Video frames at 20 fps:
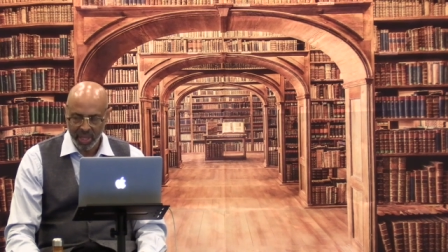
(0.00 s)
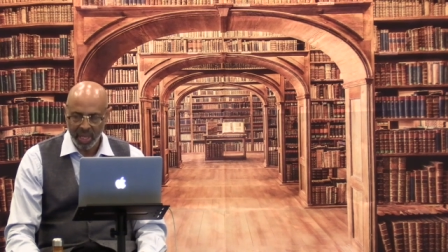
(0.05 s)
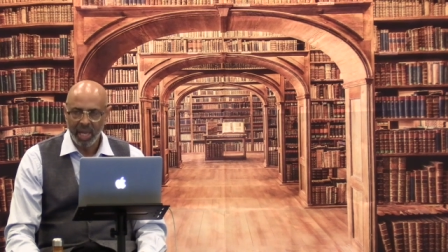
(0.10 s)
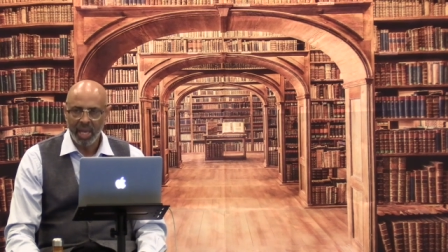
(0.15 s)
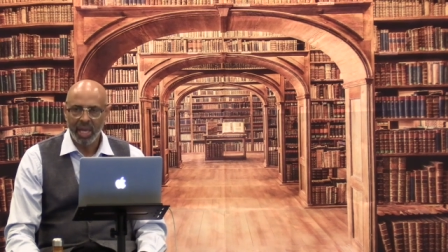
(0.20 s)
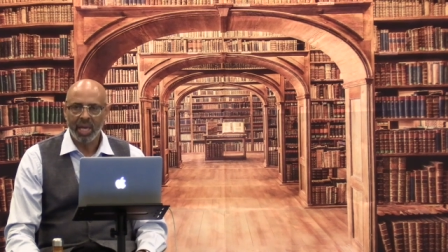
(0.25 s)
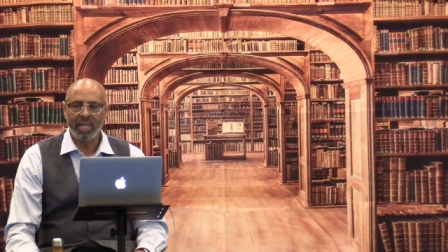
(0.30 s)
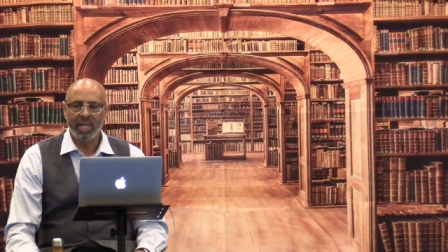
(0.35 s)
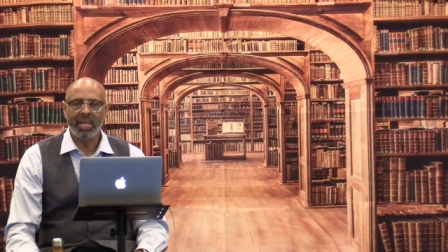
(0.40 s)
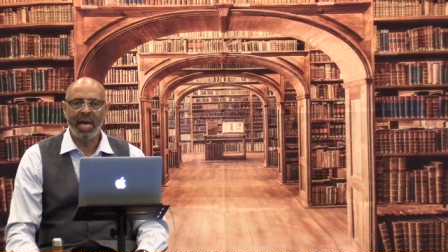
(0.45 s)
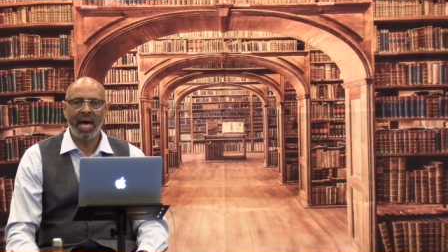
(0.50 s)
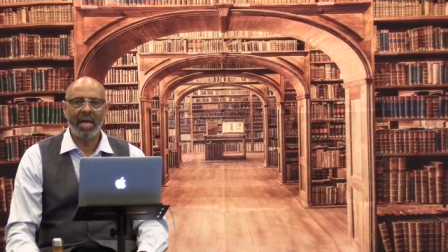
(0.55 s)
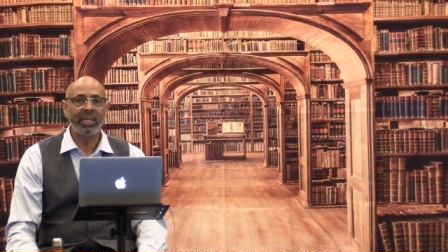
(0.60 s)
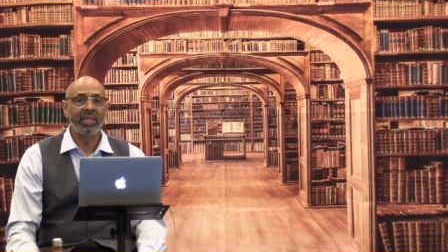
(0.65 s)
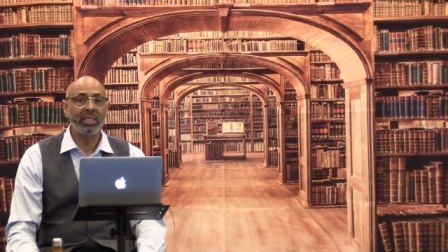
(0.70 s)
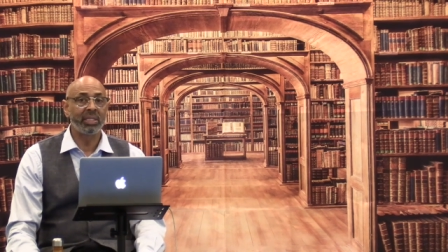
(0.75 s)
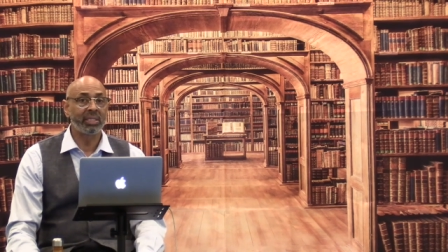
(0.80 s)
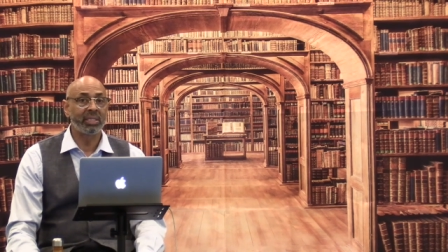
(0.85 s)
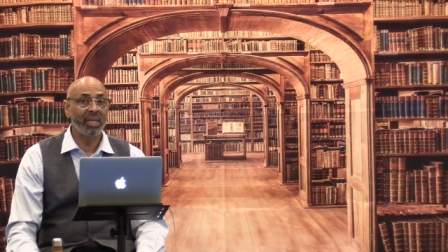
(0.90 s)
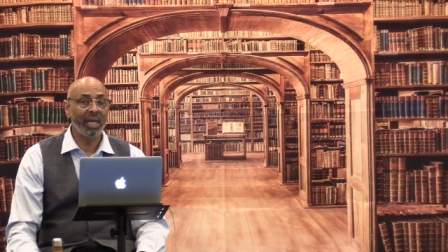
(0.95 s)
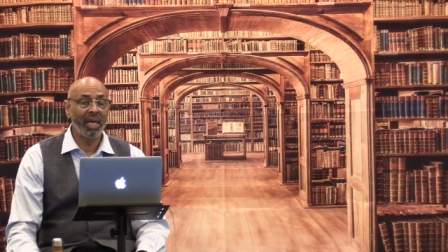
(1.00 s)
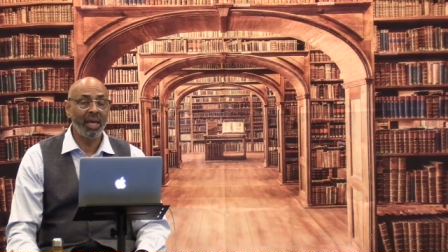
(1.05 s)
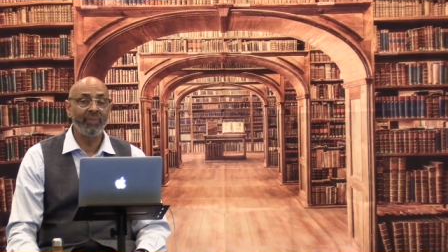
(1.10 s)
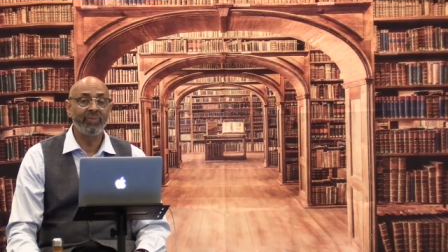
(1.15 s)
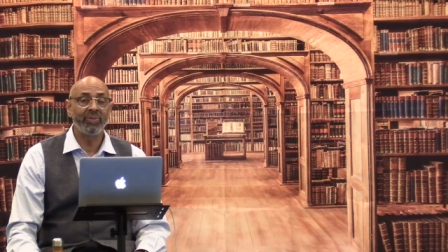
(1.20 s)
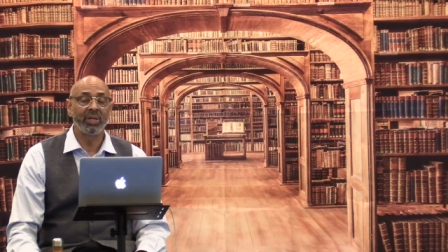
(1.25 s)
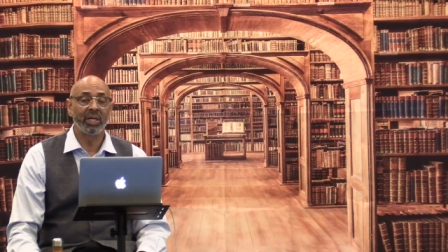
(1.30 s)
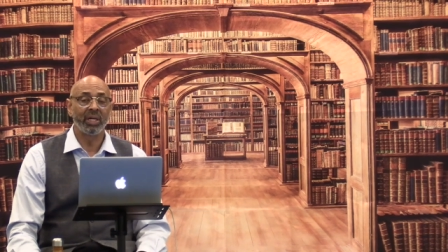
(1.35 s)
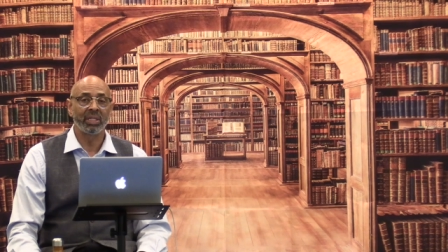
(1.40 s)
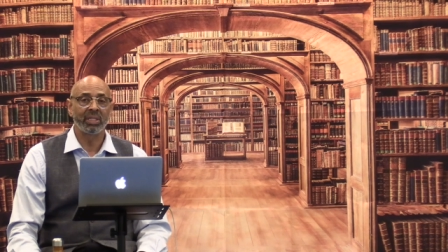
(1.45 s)
And now that He saved
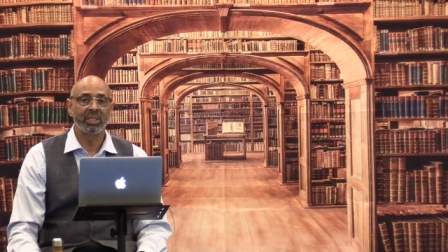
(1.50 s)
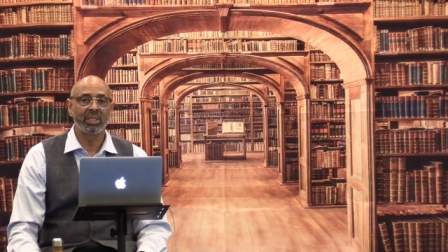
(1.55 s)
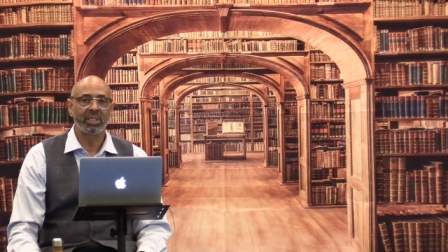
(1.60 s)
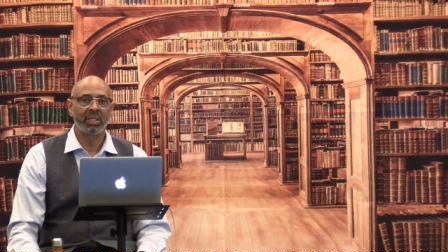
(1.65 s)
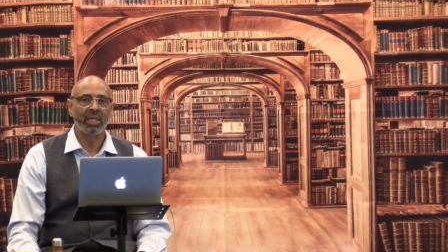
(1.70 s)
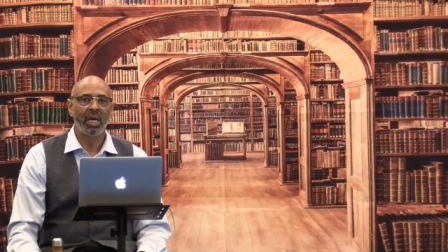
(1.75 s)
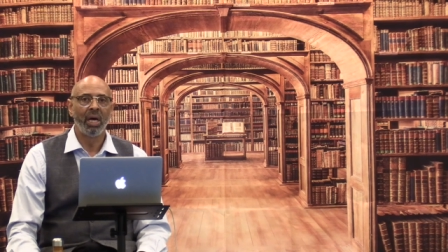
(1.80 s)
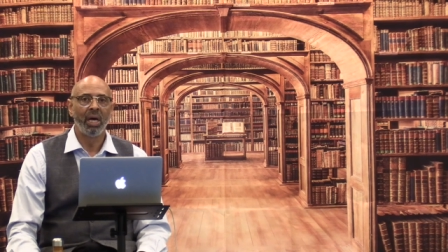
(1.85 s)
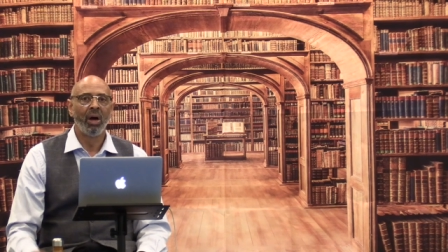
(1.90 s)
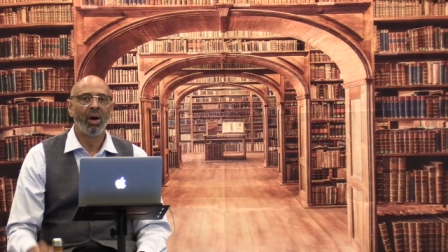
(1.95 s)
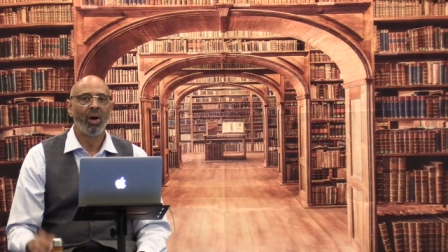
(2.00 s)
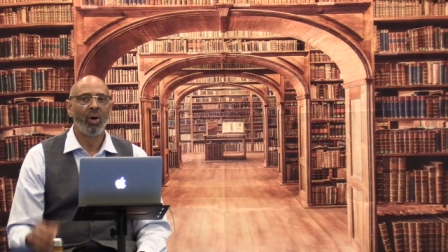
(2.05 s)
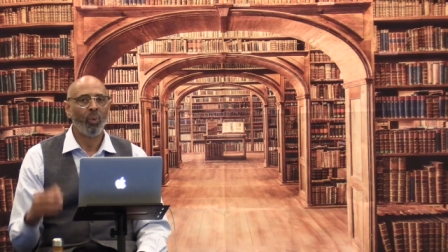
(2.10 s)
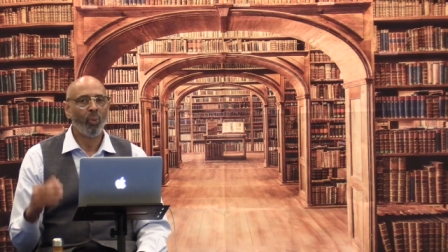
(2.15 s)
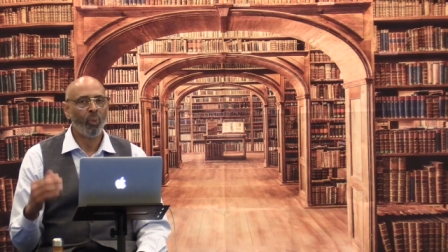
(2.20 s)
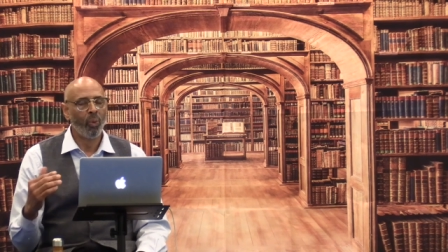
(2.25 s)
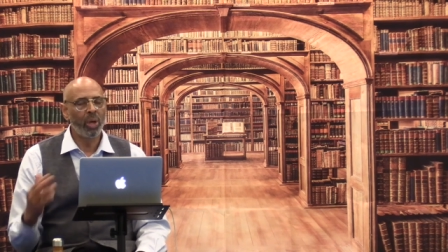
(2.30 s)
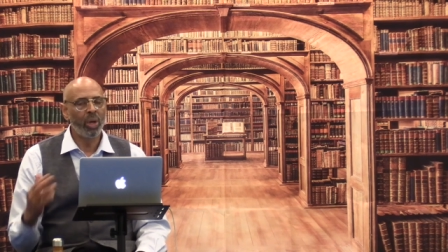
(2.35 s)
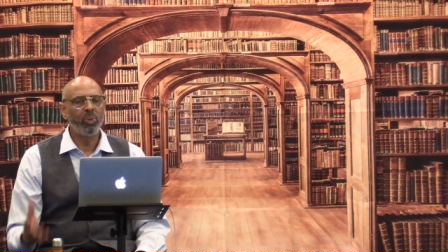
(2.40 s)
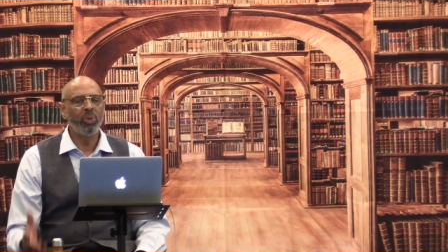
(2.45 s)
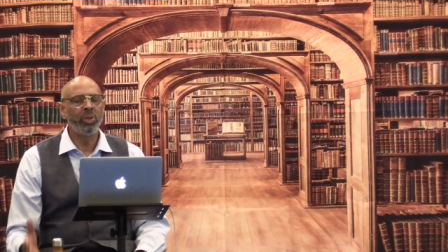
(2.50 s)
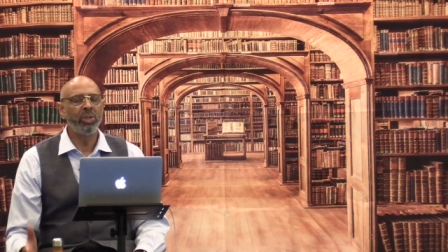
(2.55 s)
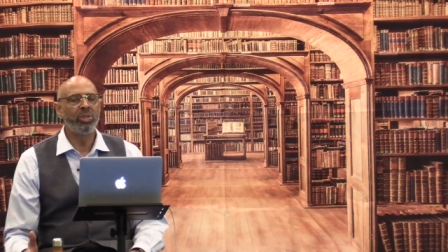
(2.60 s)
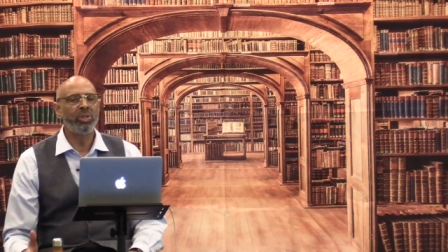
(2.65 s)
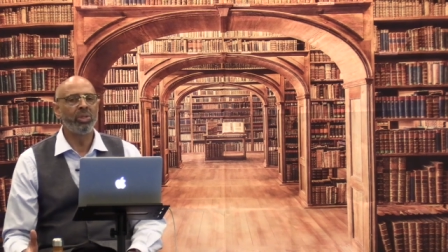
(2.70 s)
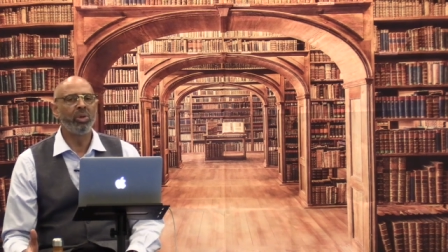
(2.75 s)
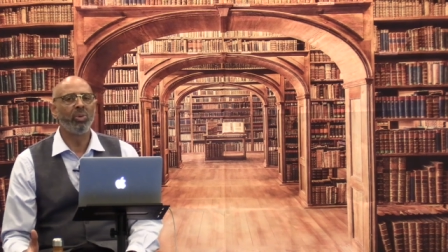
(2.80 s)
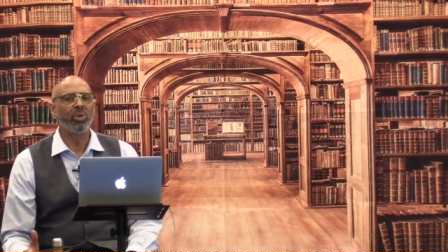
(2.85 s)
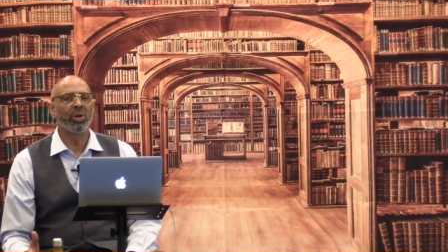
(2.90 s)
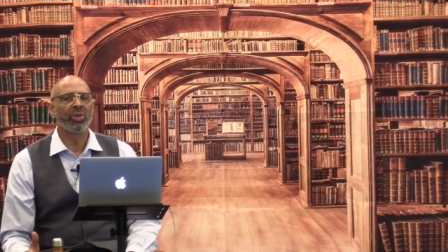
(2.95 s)
us, what do we do
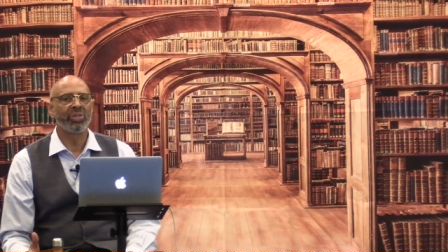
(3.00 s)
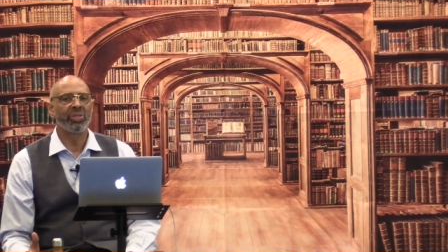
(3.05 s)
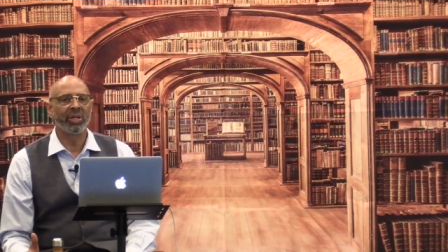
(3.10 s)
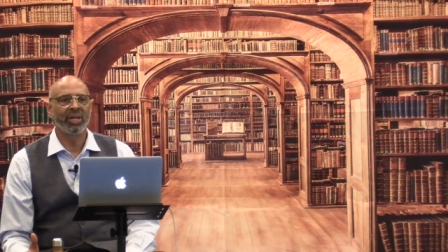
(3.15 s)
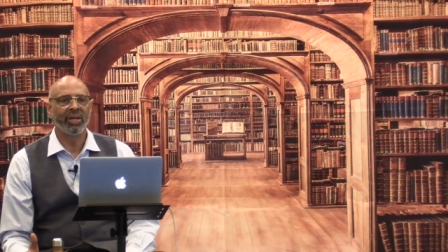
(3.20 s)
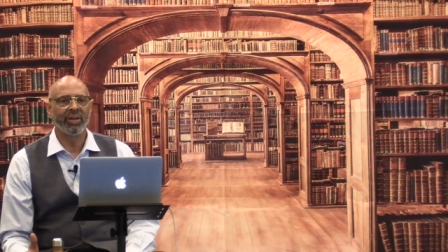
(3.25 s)
with it?